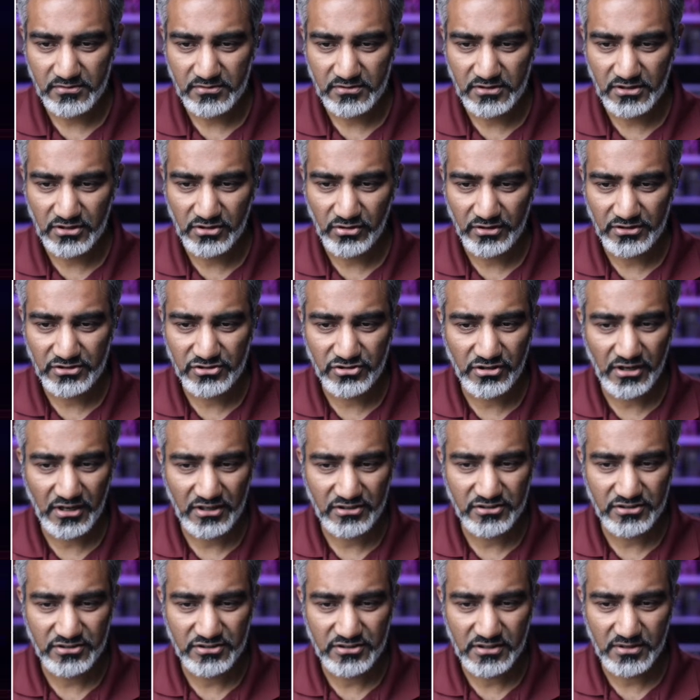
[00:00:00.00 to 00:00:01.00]

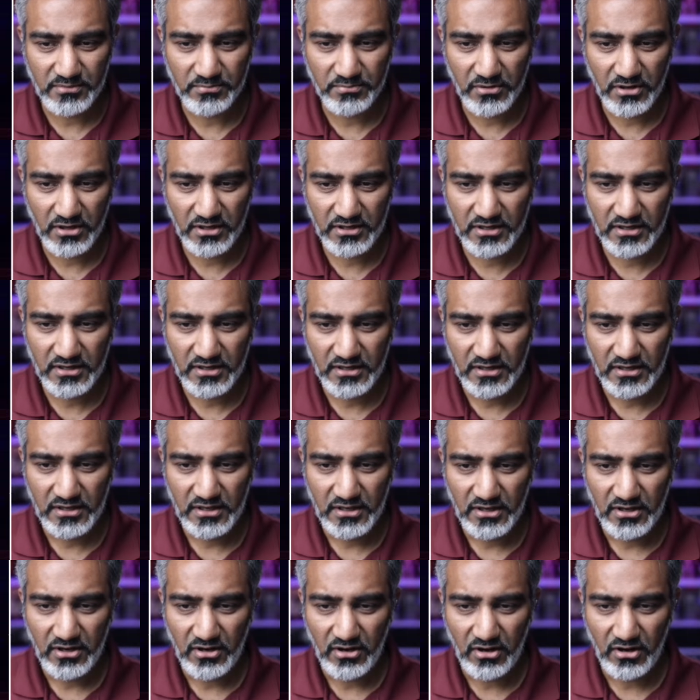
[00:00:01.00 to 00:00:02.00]
introduction to the book,
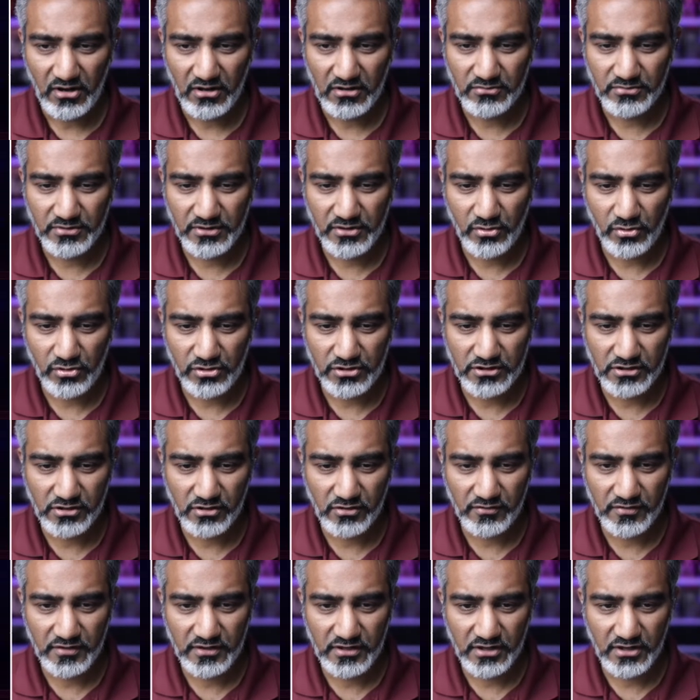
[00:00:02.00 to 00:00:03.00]
all recorded
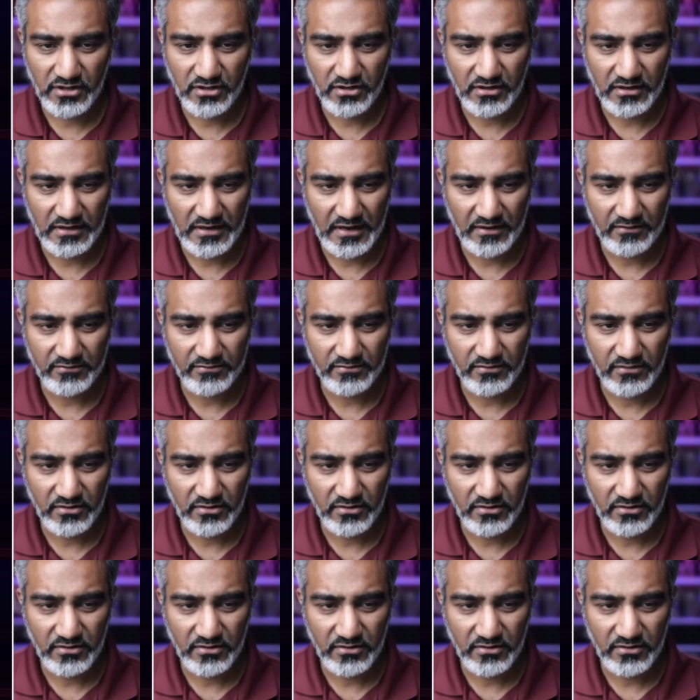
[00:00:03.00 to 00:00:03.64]
over here, and I